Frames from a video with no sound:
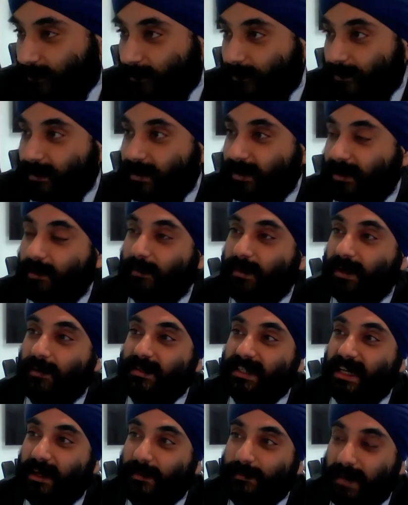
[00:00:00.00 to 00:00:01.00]

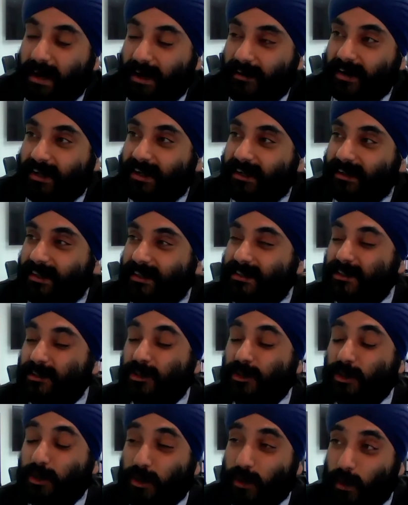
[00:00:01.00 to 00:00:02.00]
was in America, the
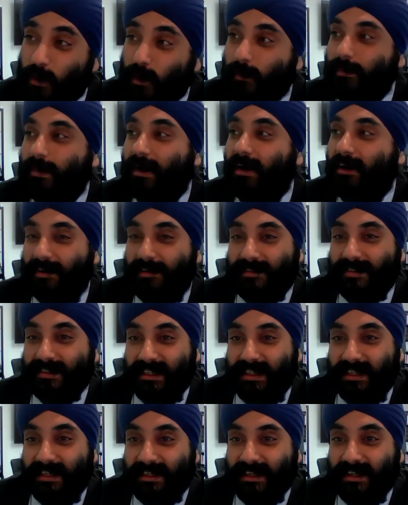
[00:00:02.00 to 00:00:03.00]
short part of
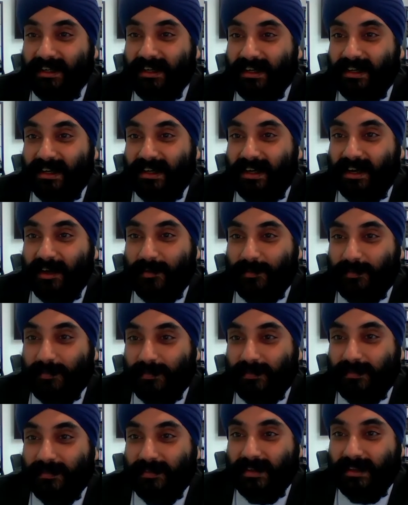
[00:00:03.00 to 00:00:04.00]
Sikh,
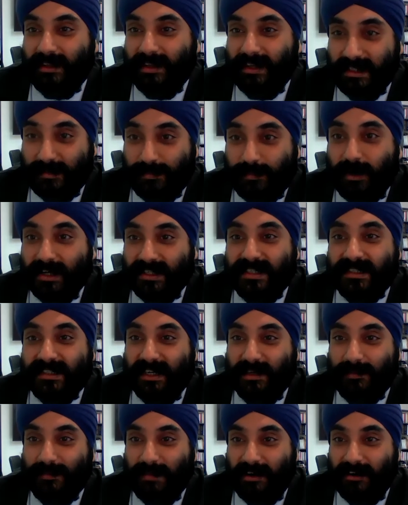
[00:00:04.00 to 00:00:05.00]
his presence
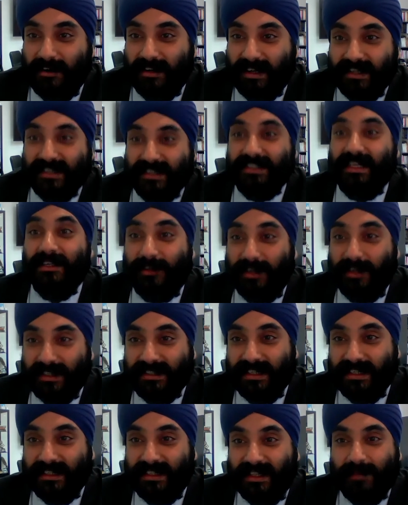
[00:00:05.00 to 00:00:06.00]
in America is
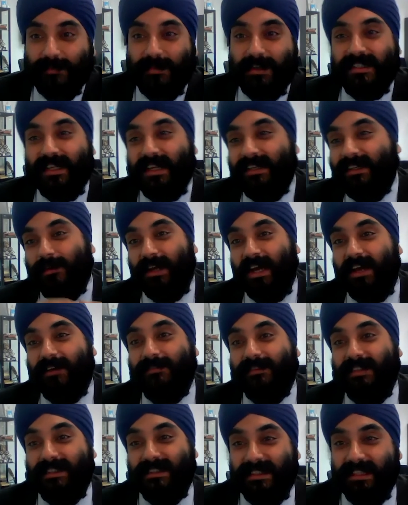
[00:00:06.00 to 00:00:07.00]
interesting to them because they don't
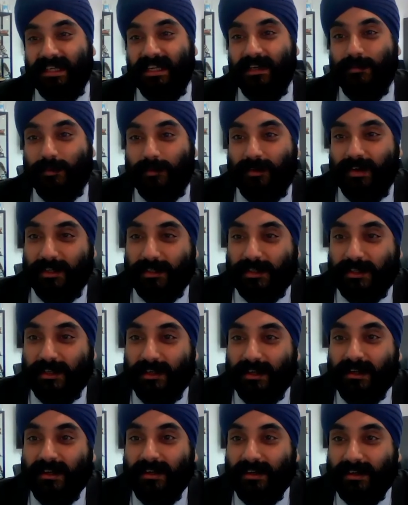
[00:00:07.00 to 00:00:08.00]
have this deep, rich
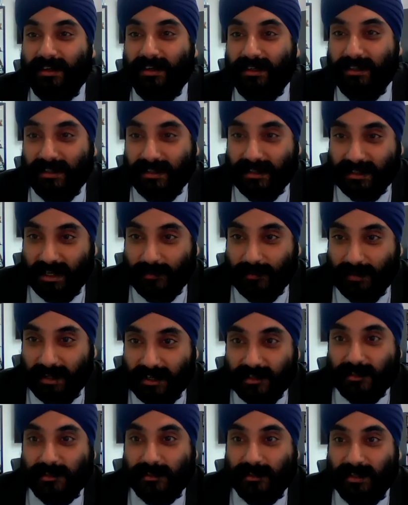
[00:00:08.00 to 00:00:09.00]

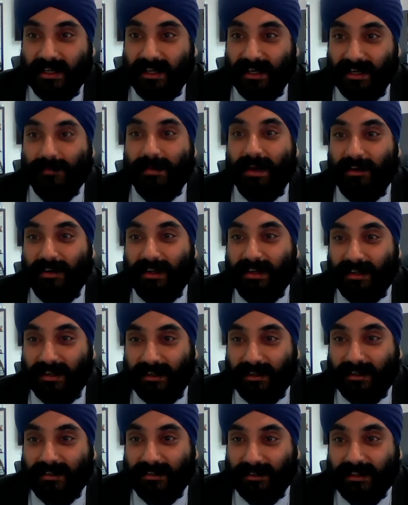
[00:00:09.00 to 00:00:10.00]
history in
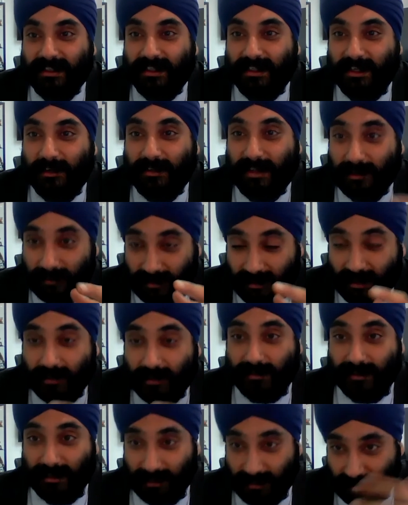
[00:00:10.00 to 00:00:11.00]
America. You know,
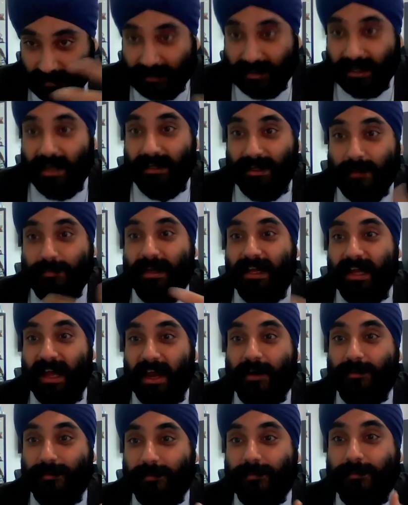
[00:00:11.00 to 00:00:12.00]
they keep coming
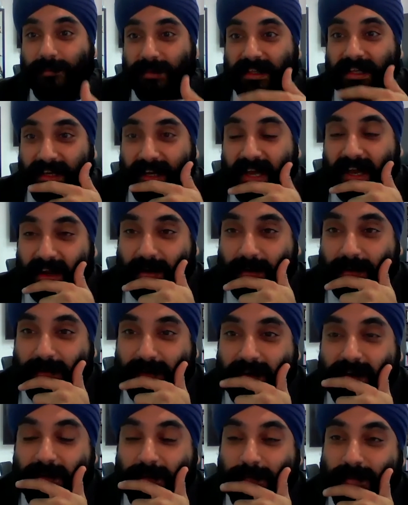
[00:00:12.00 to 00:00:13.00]
out with it now
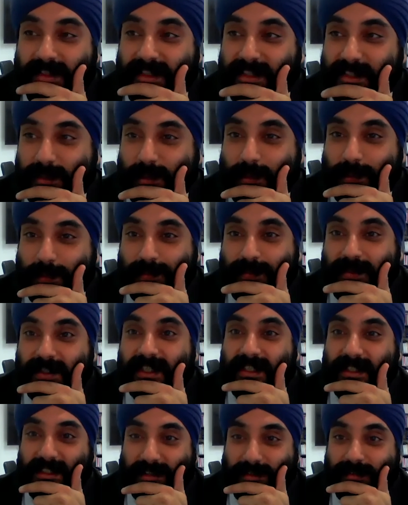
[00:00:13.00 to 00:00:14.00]
with Sond
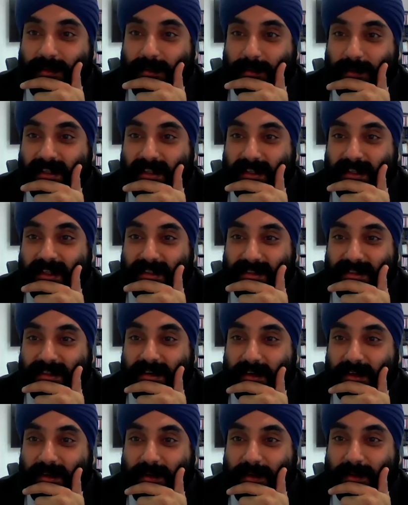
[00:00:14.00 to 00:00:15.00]
and a few other things
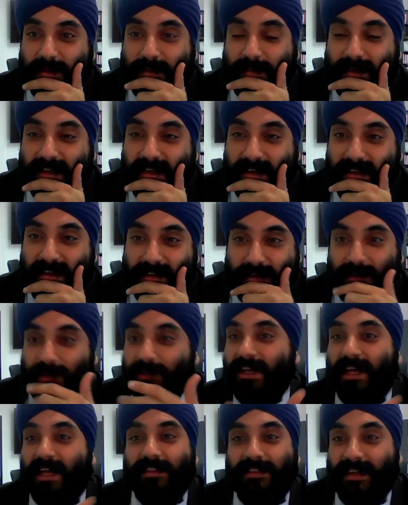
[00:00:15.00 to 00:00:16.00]
going on, but
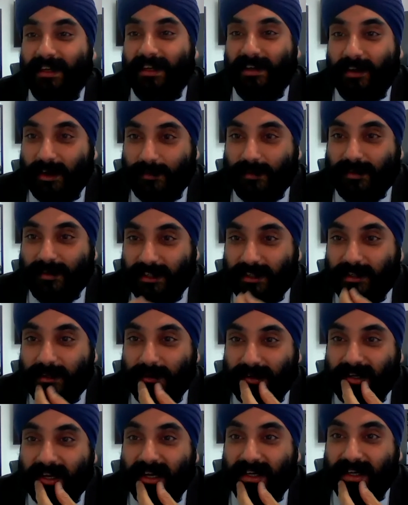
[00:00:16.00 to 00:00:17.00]
nothing like what the
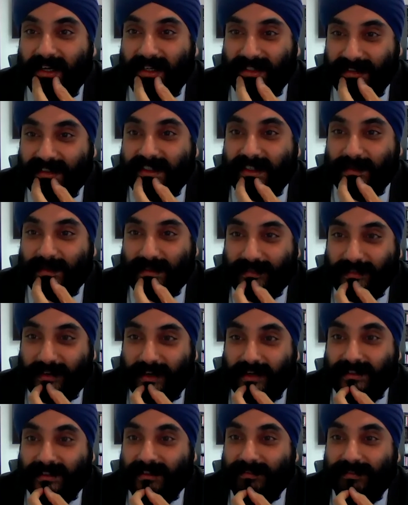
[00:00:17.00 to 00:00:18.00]
UK has in terms of
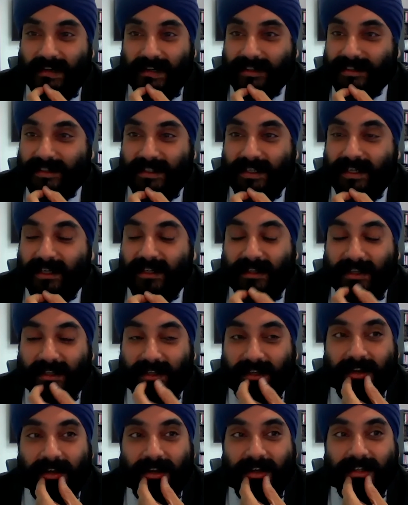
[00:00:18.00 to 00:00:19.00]
artifacts and anything.
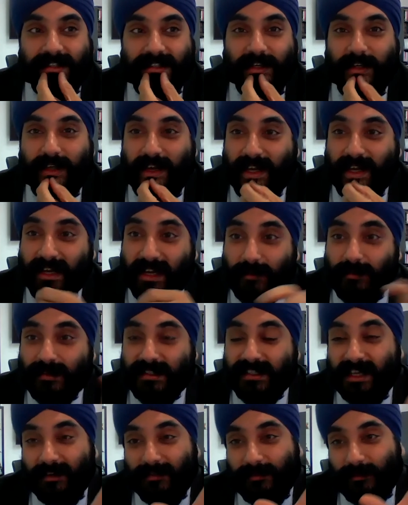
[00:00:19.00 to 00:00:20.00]
So, you know, he
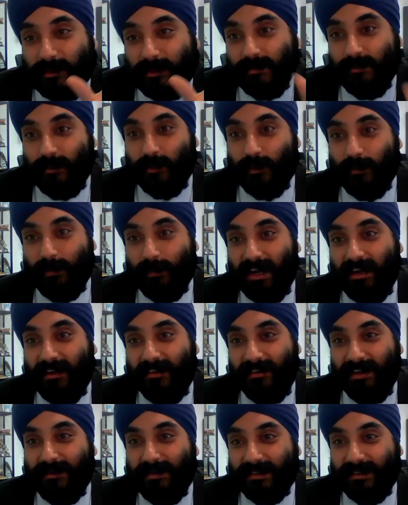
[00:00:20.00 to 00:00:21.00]
was there for a small
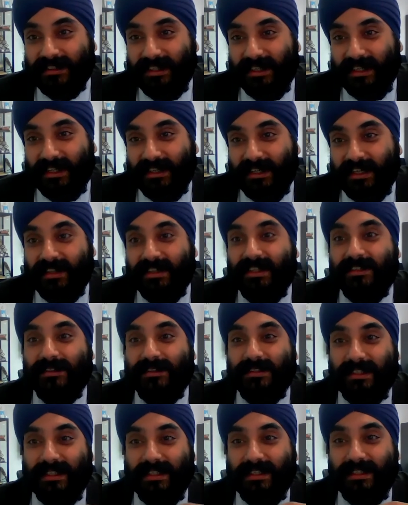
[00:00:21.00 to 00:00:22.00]
period, wasn't he? And then
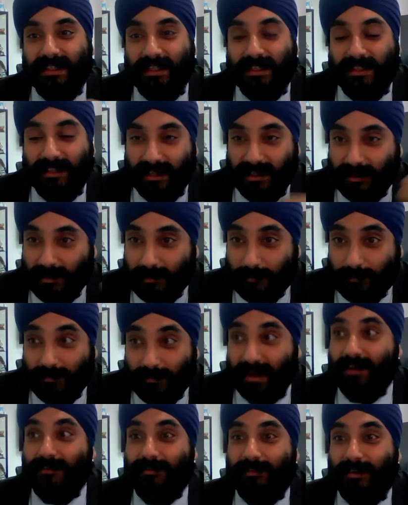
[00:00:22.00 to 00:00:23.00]
he
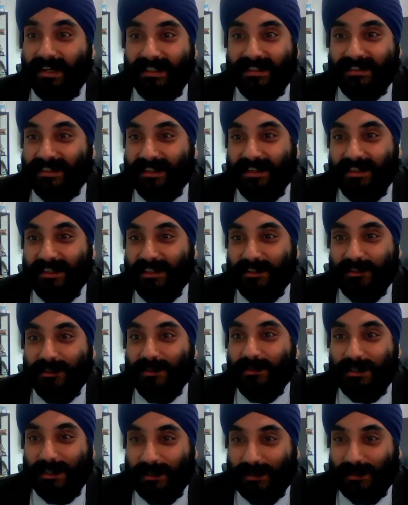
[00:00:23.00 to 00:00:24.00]
may have raised
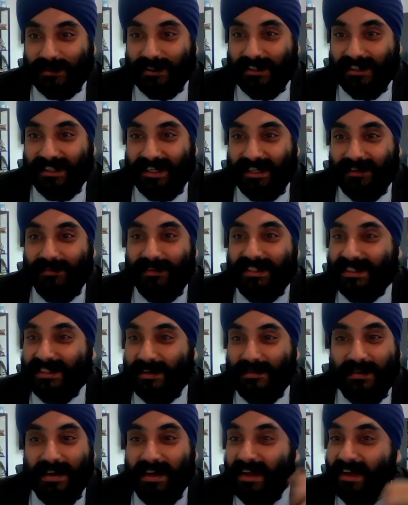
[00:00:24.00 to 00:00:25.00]
2 children there with
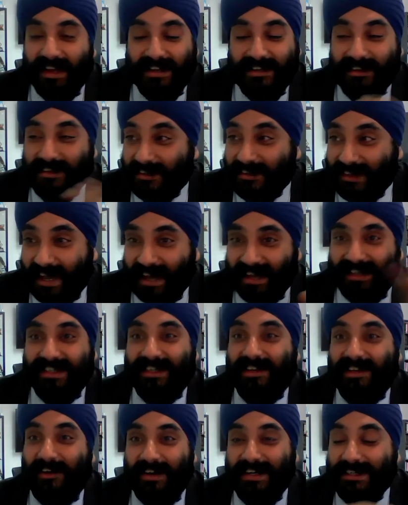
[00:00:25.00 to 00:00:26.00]
some, and, you know, that
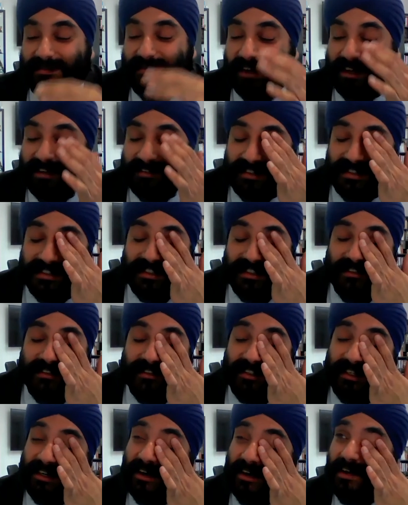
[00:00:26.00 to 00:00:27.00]
lineage may have continued. And